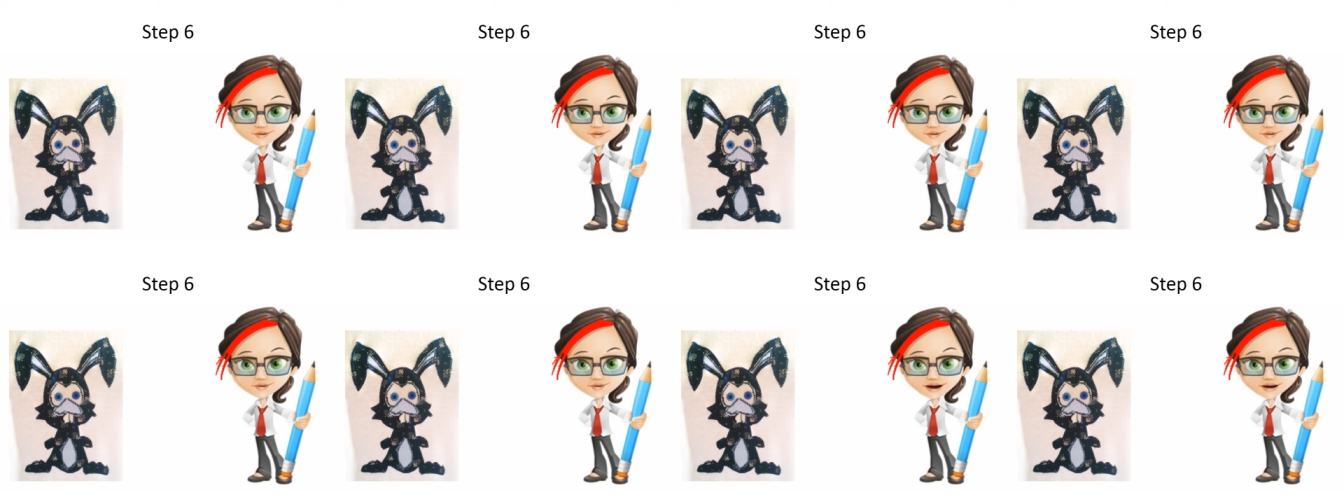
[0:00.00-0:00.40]

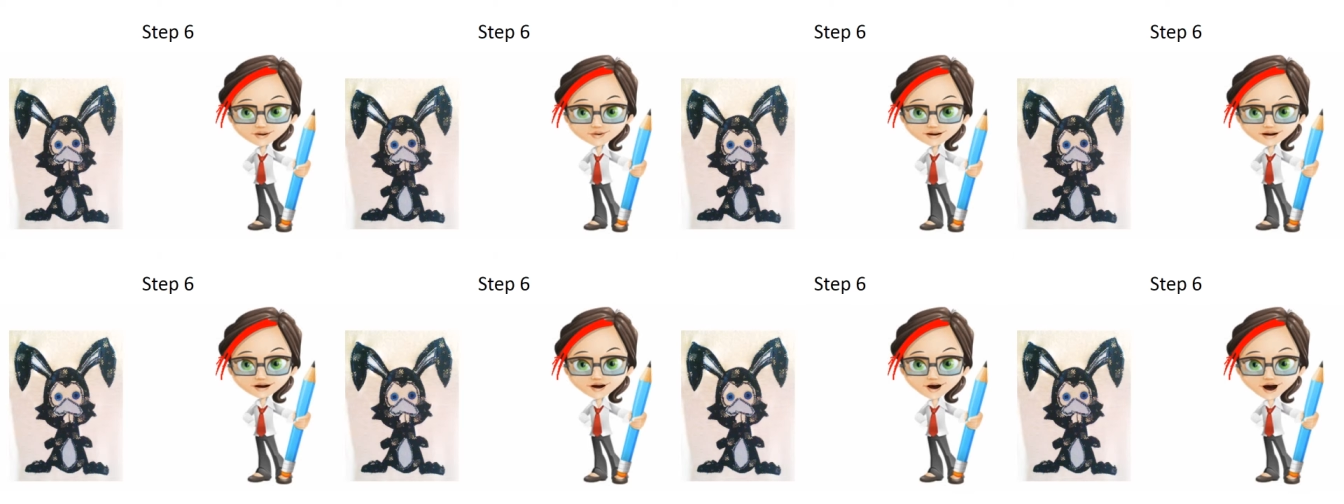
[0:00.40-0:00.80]
Thread
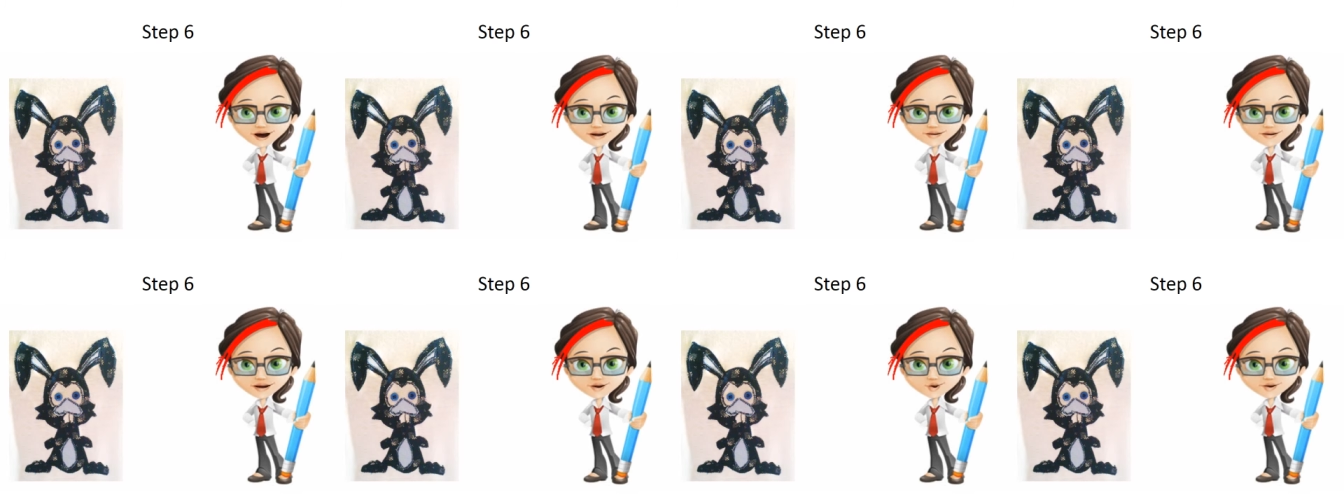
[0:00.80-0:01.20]
the
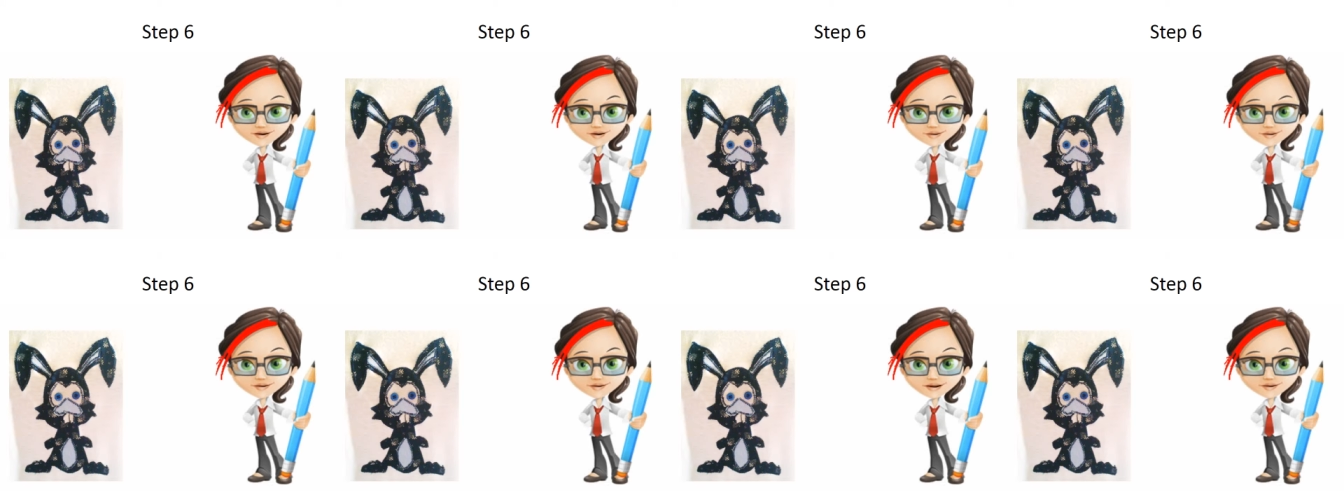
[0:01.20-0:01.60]
sewing
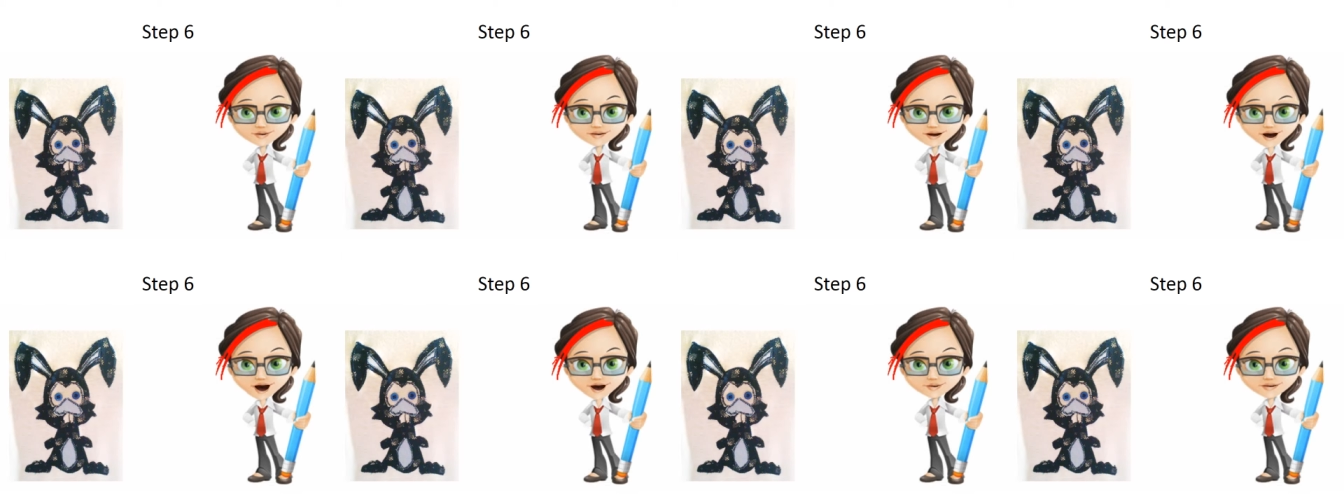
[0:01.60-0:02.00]
machine with a
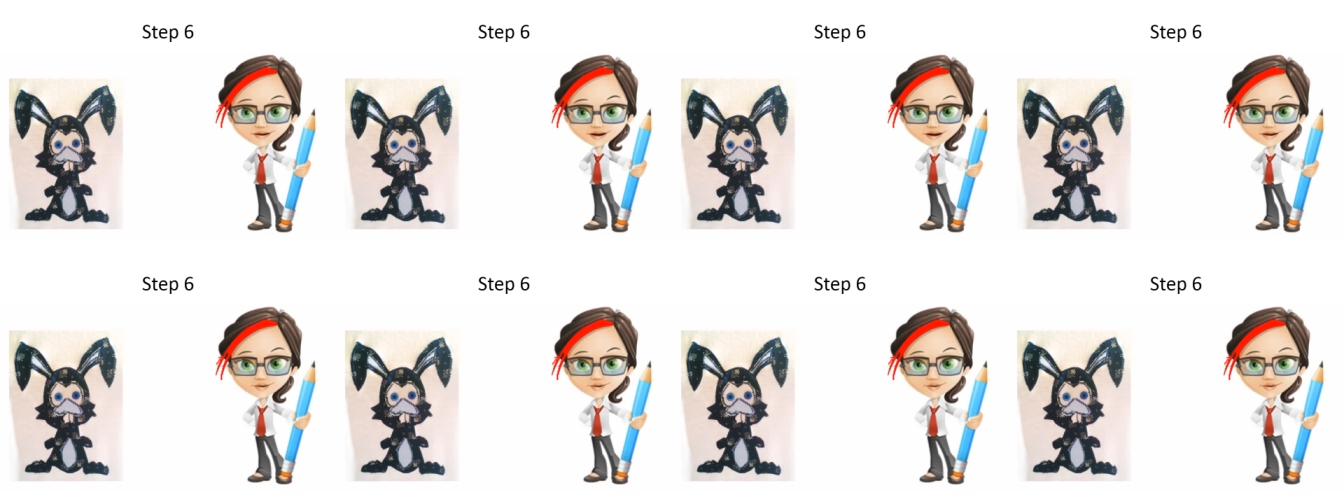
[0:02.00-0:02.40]

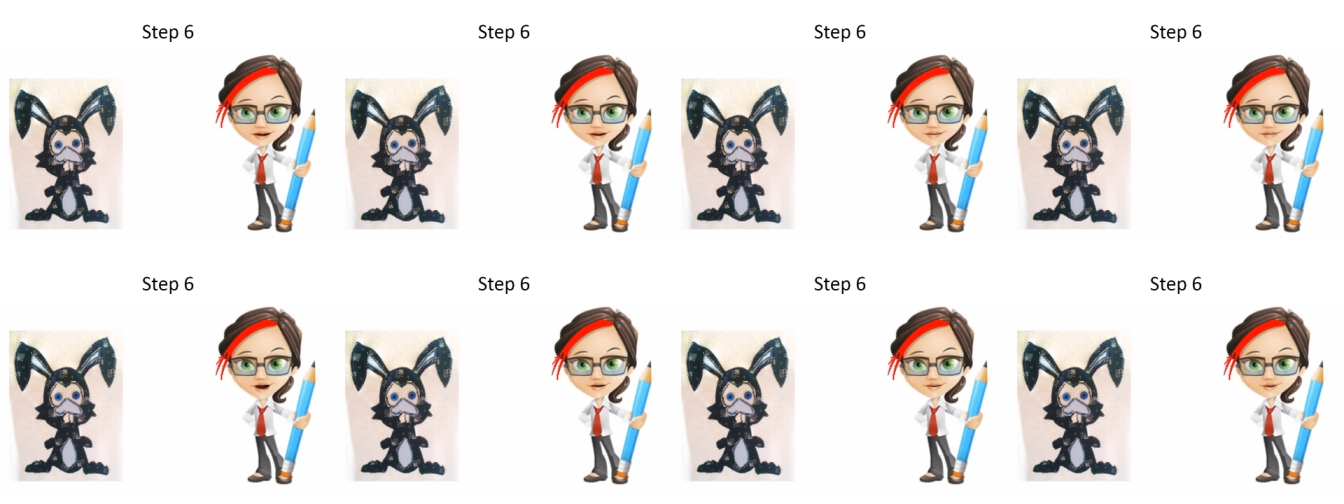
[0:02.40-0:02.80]

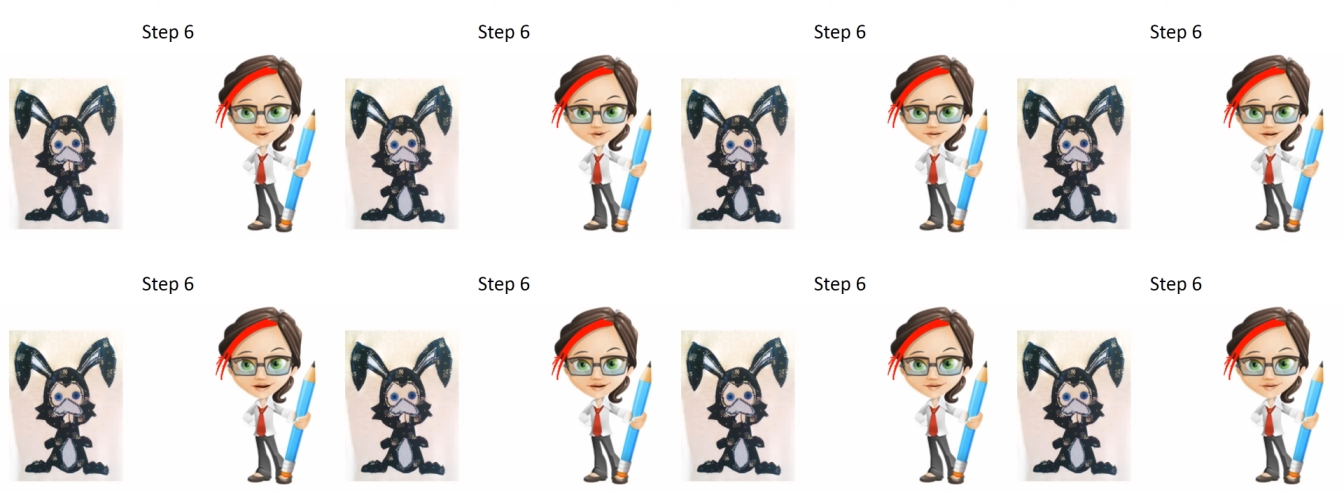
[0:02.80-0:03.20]
complementary or
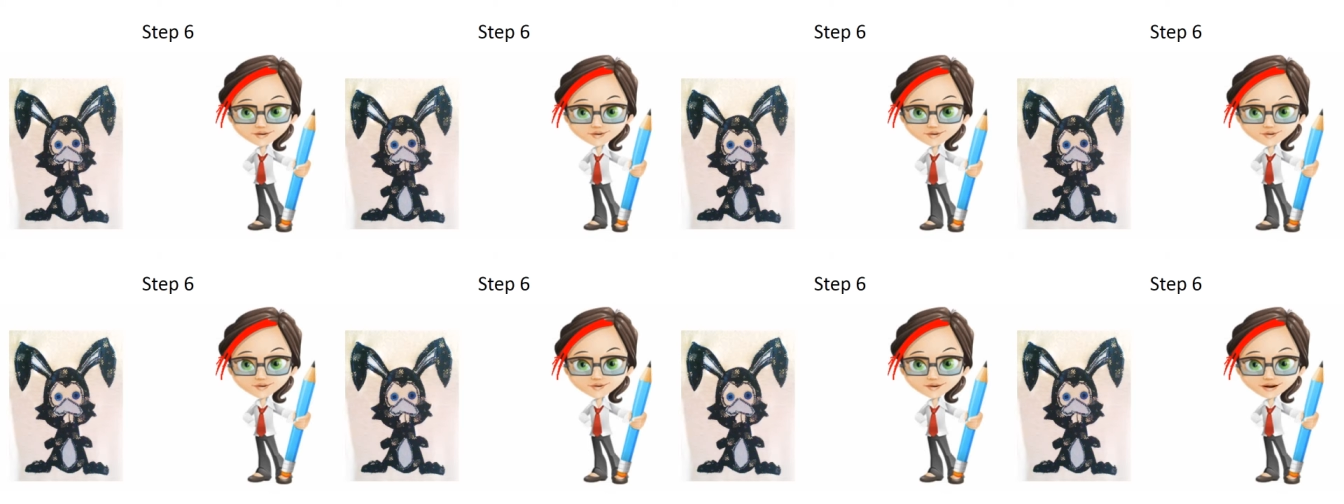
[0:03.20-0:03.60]

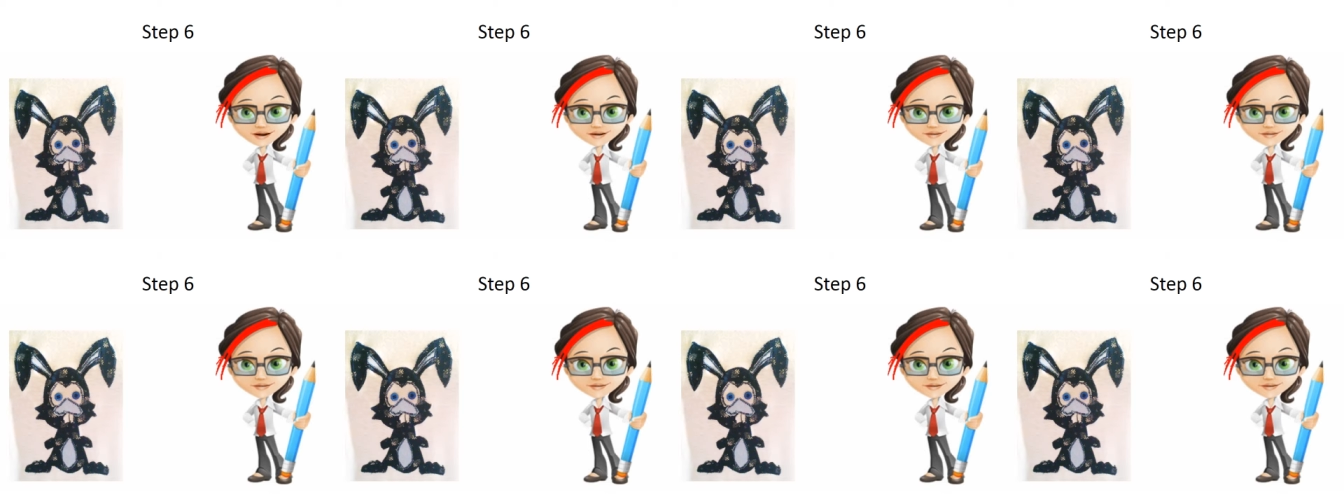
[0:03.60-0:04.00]
contrasting
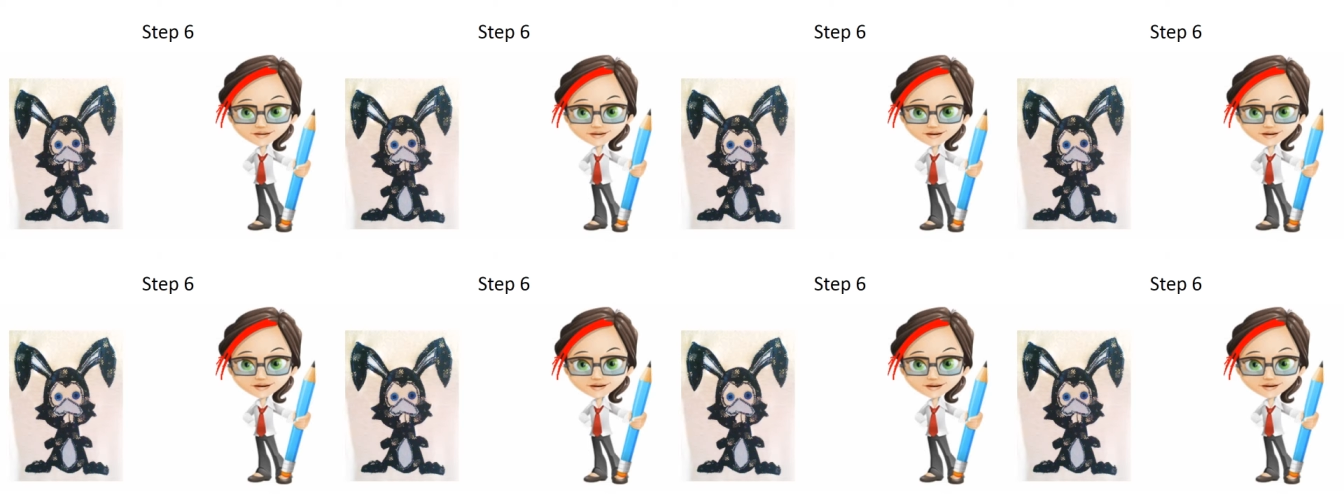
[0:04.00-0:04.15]
thread.